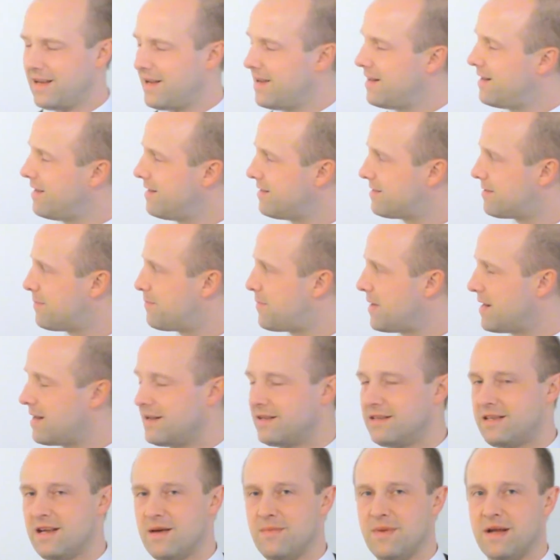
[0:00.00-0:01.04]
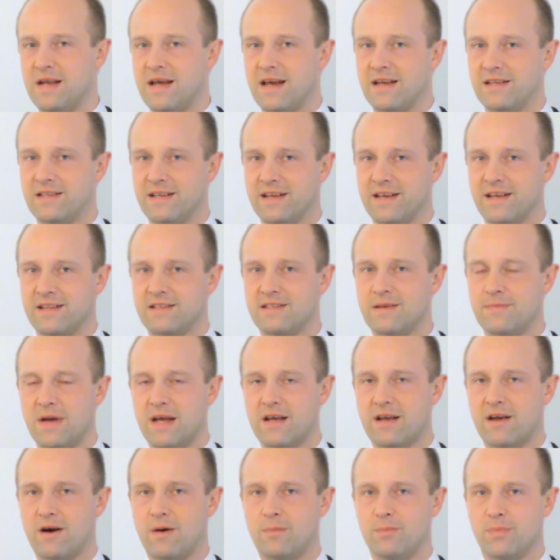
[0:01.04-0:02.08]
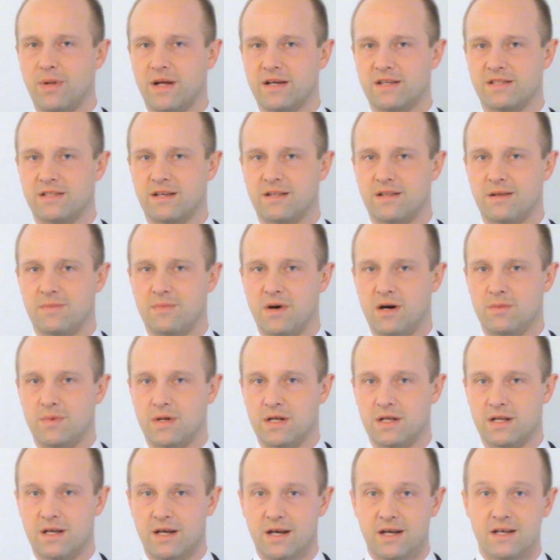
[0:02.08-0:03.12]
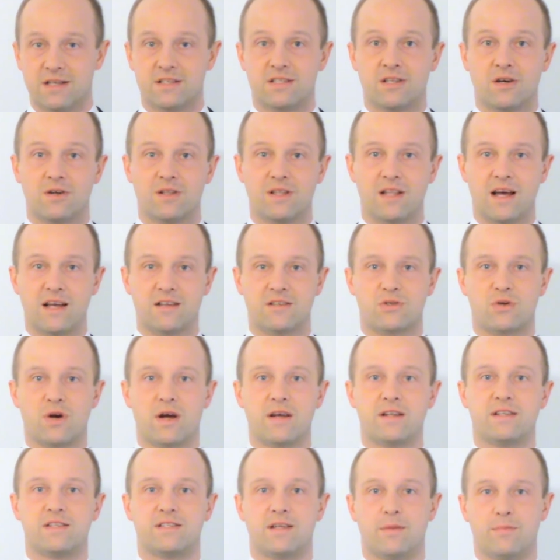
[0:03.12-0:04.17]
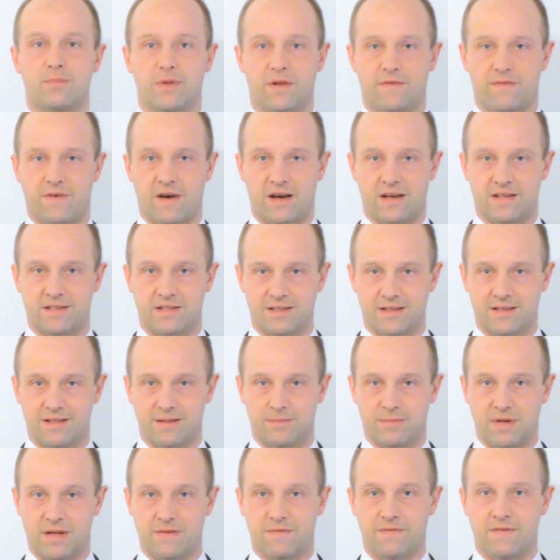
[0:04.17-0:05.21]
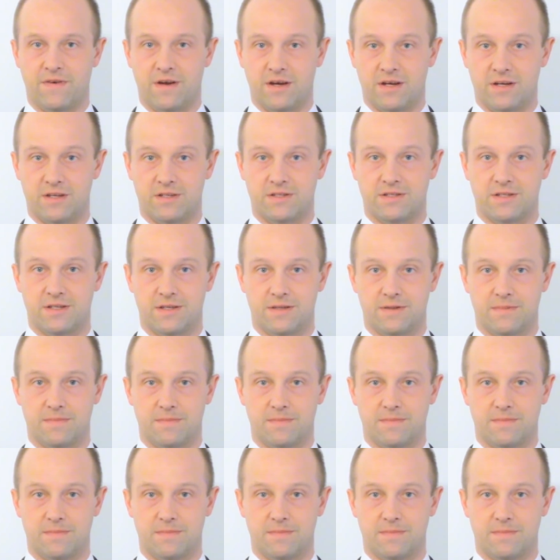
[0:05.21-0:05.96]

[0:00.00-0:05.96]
It is a bit intimidating, it's a bit complex at the moment, so let's try and simplify it a little bit first.